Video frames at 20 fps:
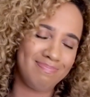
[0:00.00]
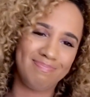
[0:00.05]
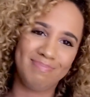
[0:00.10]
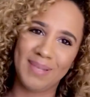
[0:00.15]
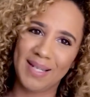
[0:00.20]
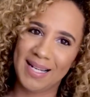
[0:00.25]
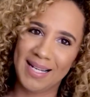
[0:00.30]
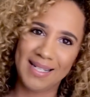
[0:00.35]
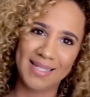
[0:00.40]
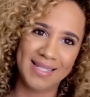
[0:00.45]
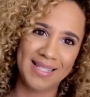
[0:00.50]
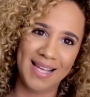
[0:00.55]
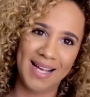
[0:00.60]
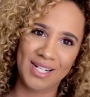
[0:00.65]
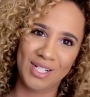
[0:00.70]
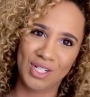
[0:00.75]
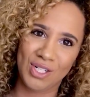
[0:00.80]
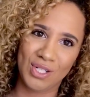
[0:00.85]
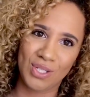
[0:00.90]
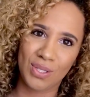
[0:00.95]
Because
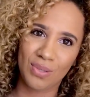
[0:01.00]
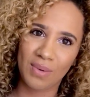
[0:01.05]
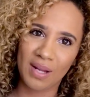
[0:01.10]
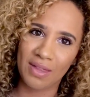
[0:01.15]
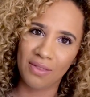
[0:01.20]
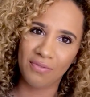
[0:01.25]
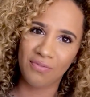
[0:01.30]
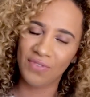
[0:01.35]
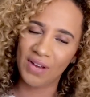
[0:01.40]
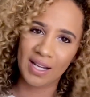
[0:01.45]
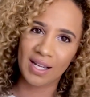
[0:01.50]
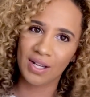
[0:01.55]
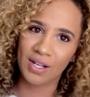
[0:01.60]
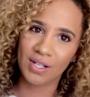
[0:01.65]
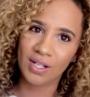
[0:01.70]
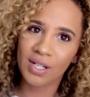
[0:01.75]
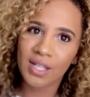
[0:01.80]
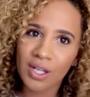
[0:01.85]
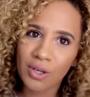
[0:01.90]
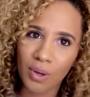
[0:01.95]
that's just the way the fucking
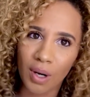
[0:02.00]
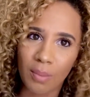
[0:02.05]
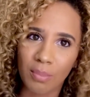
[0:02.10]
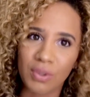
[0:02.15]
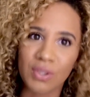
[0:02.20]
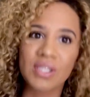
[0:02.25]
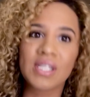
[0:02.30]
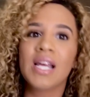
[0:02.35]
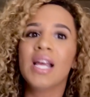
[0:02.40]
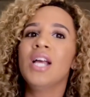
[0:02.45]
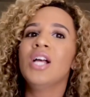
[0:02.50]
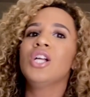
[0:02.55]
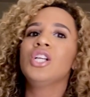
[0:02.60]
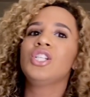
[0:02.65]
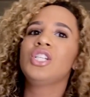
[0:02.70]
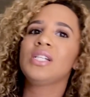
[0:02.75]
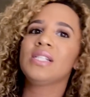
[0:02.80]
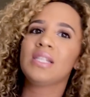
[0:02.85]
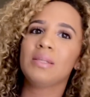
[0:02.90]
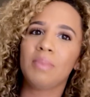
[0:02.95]
cookie crumbles.
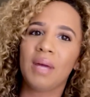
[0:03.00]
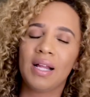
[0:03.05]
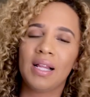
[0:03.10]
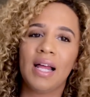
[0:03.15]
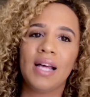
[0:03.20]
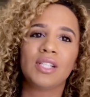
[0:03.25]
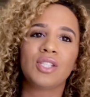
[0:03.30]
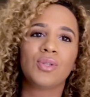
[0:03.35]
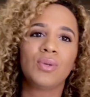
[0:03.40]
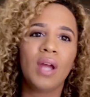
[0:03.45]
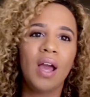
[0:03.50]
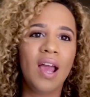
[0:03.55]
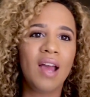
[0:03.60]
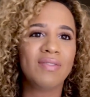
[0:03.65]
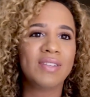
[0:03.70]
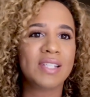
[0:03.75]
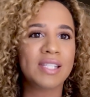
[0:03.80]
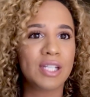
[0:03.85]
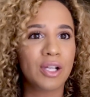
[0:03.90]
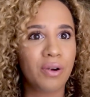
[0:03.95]
She's in my class, so now I
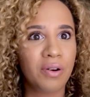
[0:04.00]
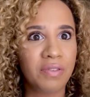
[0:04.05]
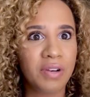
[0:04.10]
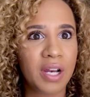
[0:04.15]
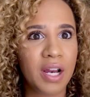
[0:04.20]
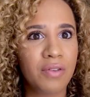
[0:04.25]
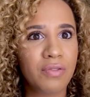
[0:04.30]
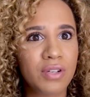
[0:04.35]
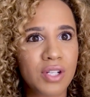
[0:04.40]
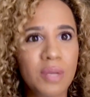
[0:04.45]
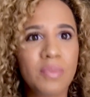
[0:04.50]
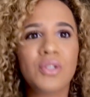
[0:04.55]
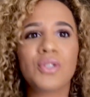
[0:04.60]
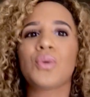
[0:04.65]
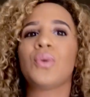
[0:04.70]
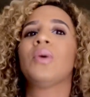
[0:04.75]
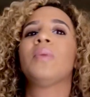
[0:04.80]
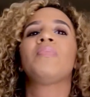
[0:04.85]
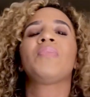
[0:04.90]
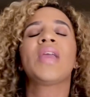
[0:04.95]
have to see her every day for summer
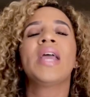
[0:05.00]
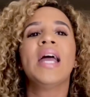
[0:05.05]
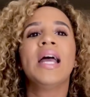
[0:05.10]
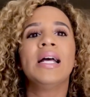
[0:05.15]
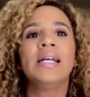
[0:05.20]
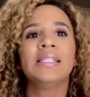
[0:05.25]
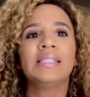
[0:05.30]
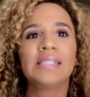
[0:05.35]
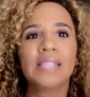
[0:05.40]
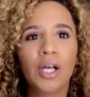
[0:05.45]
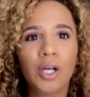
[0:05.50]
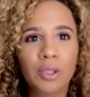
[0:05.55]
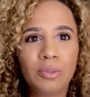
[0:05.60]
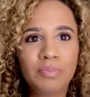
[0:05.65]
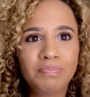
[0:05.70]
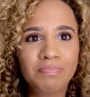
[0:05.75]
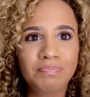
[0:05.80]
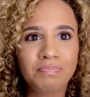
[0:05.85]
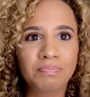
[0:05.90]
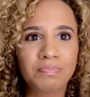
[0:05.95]
school. So
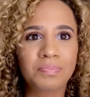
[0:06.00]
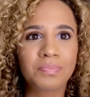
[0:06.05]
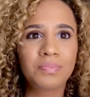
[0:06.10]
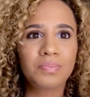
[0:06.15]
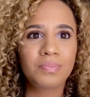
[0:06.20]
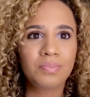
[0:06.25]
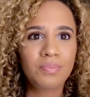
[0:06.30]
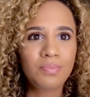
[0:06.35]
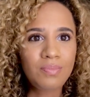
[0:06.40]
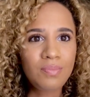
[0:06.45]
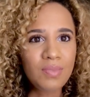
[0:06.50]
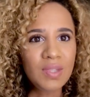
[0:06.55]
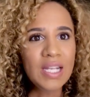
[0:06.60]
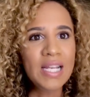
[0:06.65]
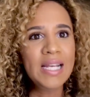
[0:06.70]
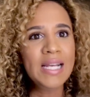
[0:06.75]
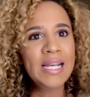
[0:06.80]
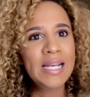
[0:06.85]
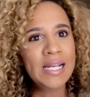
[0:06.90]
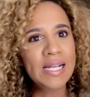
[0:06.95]

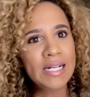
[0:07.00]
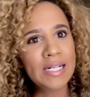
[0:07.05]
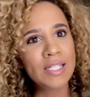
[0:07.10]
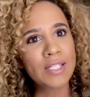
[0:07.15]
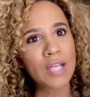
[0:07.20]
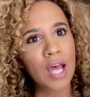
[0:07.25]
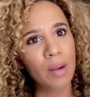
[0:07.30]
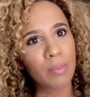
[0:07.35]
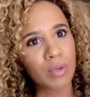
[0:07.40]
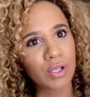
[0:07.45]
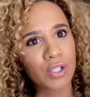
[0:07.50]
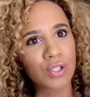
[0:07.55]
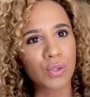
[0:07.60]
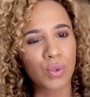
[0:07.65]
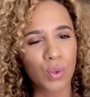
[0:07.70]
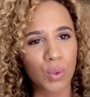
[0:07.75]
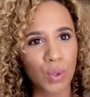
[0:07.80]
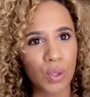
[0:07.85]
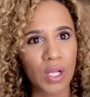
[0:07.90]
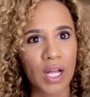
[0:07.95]
in summer
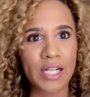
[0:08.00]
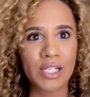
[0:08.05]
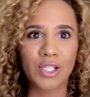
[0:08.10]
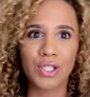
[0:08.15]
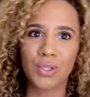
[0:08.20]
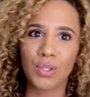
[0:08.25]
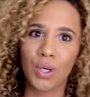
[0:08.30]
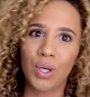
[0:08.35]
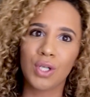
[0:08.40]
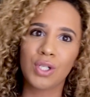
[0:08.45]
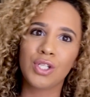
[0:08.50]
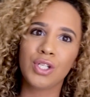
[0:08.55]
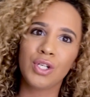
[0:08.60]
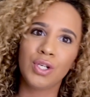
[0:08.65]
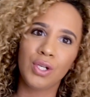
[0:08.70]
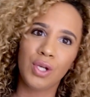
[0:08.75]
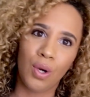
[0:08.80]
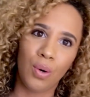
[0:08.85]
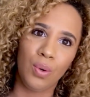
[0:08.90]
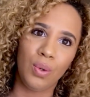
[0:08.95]
school, I start to
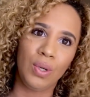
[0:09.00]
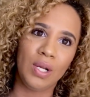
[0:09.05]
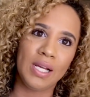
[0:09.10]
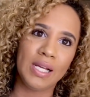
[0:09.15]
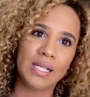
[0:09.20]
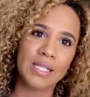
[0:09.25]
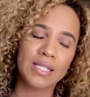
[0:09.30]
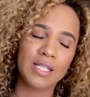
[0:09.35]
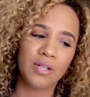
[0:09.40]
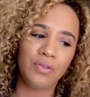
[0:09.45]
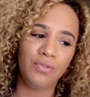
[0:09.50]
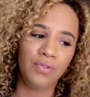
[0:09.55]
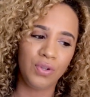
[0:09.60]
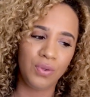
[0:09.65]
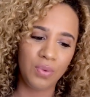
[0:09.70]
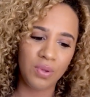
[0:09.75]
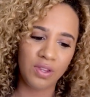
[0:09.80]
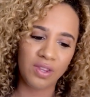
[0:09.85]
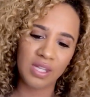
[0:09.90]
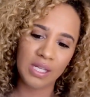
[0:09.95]
notice a
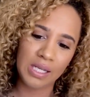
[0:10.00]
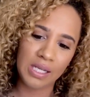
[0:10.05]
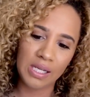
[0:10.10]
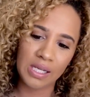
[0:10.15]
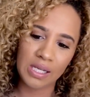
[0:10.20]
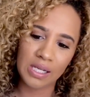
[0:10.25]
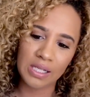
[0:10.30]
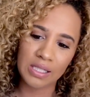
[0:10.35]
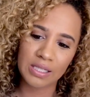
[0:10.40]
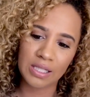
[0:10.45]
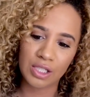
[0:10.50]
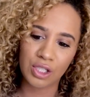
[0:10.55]
few things.